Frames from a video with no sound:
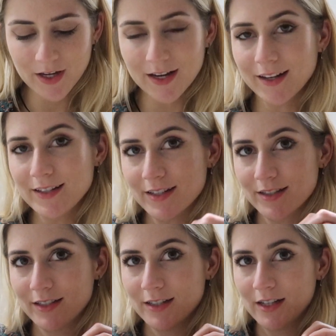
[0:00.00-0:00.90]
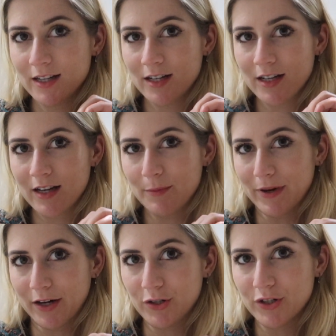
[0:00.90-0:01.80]
And I did
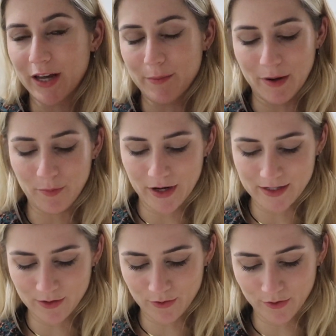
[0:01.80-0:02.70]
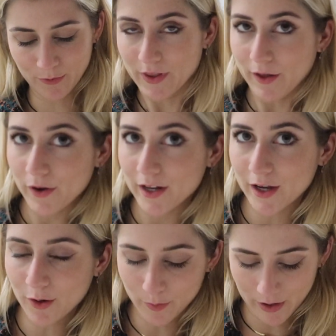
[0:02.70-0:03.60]
manage to get my bracelet on without any
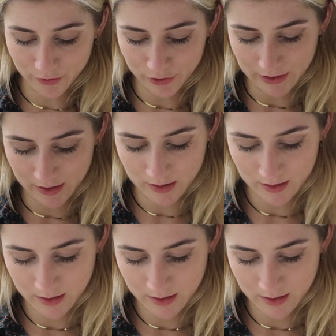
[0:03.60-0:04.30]
help actually.